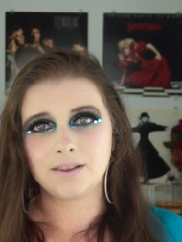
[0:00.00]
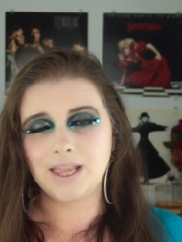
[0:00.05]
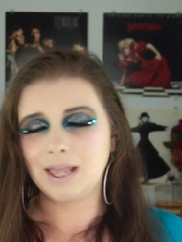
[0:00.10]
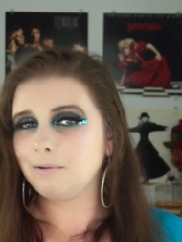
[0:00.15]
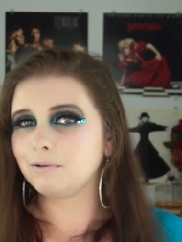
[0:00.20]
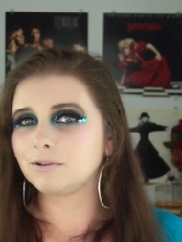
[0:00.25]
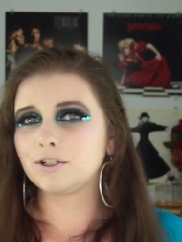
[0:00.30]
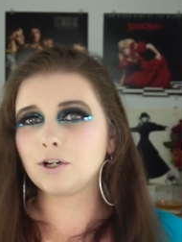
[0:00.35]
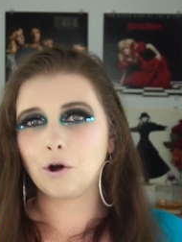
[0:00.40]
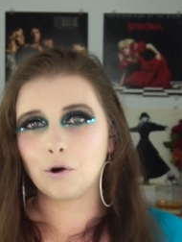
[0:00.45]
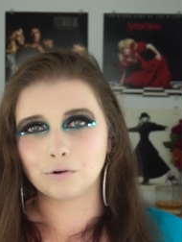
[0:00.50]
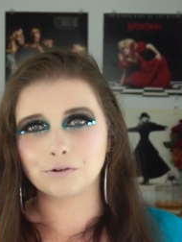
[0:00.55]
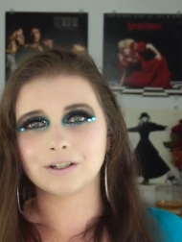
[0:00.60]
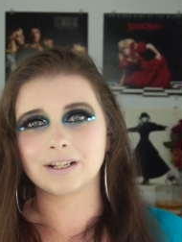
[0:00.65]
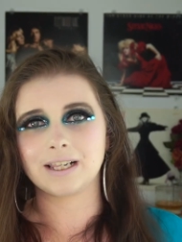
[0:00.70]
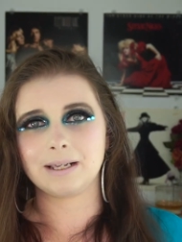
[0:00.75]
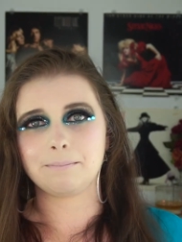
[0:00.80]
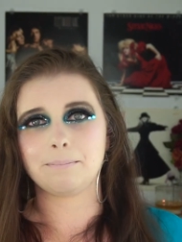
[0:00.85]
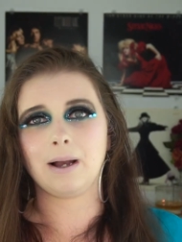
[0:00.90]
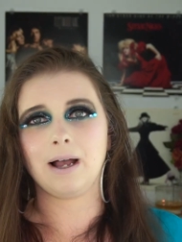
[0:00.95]
They would
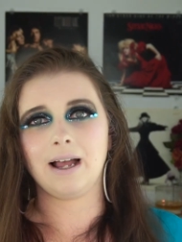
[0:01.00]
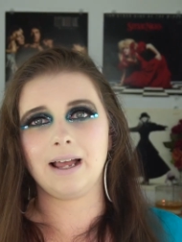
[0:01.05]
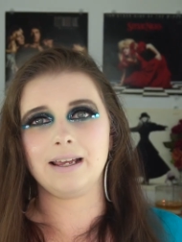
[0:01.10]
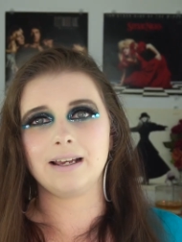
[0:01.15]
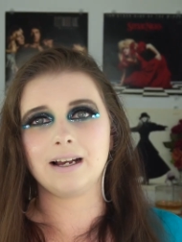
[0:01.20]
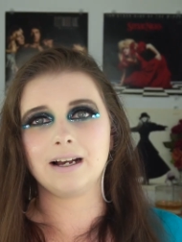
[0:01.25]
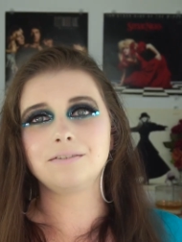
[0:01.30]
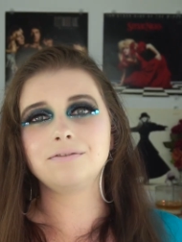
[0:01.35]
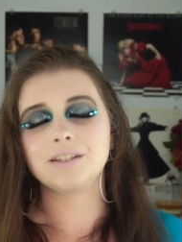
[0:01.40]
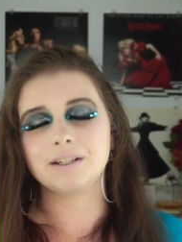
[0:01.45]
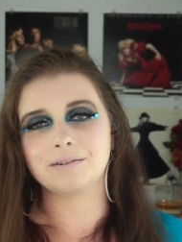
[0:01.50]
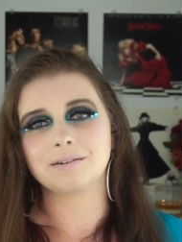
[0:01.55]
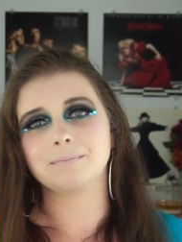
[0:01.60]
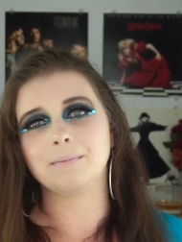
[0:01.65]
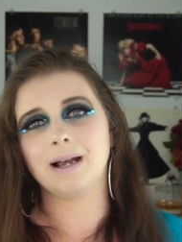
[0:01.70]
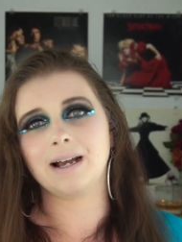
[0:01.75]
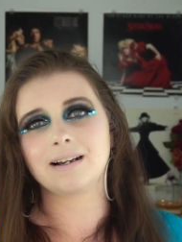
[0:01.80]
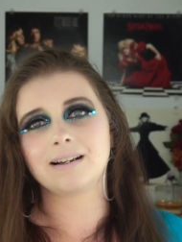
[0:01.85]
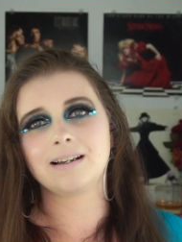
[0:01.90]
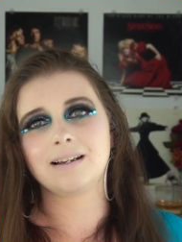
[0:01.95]
totally buy a Fleetwood
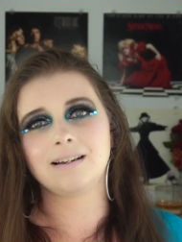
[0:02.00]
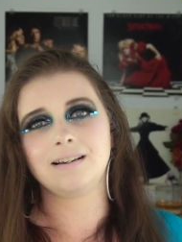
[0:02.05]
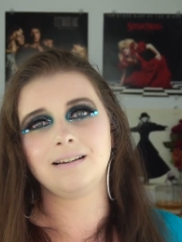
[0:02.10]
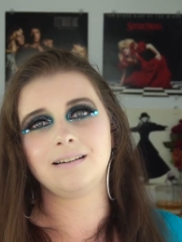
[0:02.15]
Mac